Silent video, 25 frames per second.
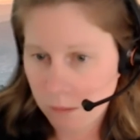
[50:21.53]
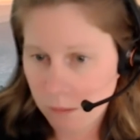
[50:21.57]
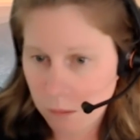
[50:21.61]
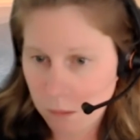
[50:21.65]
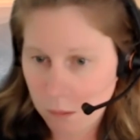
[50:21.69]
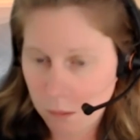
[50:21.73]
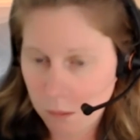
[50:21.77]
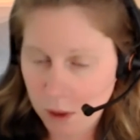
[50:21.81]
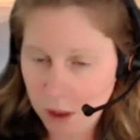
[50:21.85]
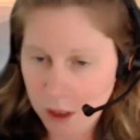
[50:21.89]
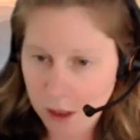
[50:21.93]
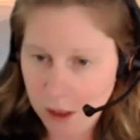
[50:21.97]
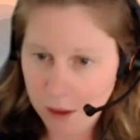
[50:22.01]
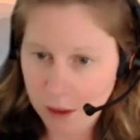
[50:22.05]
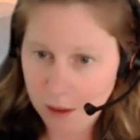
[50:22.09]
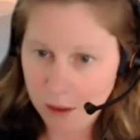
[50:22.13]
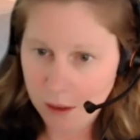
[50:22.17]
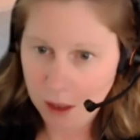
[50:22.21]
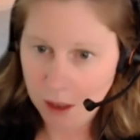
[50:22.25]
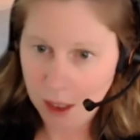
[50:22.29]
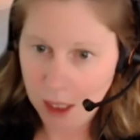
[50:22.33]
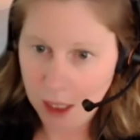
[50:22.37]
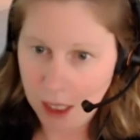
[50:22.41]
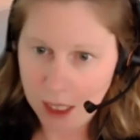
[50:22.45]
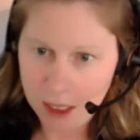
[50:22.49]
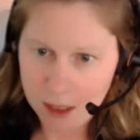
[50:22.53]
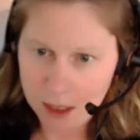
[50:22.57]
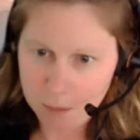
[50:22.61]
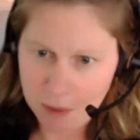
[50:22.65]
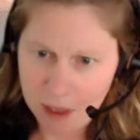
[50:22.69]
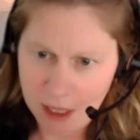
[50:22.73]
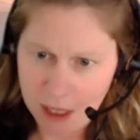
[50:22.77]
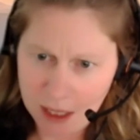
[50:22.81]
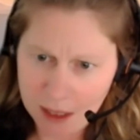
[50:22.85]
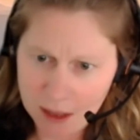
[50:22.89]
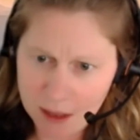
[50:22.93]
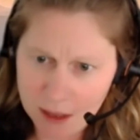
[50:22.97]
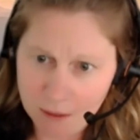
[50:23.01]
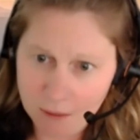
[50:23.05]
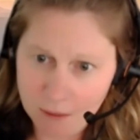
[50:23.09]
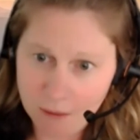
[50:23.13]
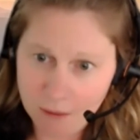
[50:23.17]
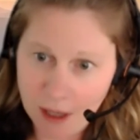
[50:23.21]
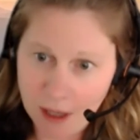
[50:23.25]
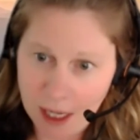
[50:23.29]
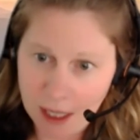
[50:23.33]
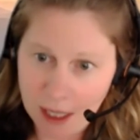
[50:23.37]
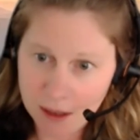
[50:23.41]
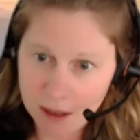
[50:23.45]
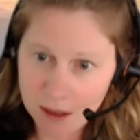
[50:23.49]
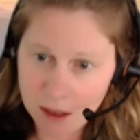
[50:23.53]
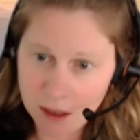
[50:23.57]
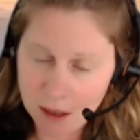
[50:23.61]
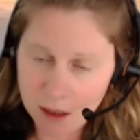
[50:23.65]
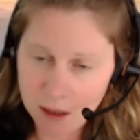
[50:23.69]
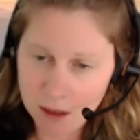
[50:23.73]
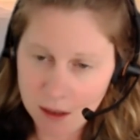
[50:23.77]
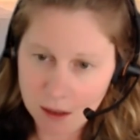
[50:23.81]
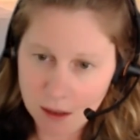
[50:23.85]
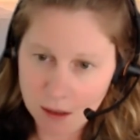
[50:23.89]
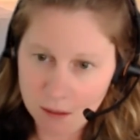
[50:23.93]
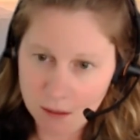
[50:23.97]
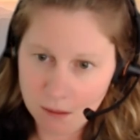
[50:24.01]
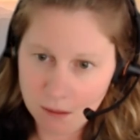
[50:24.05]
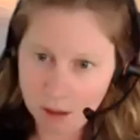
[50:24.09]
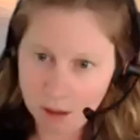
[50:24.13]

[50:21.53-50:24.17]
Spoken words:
with SPS and fasting.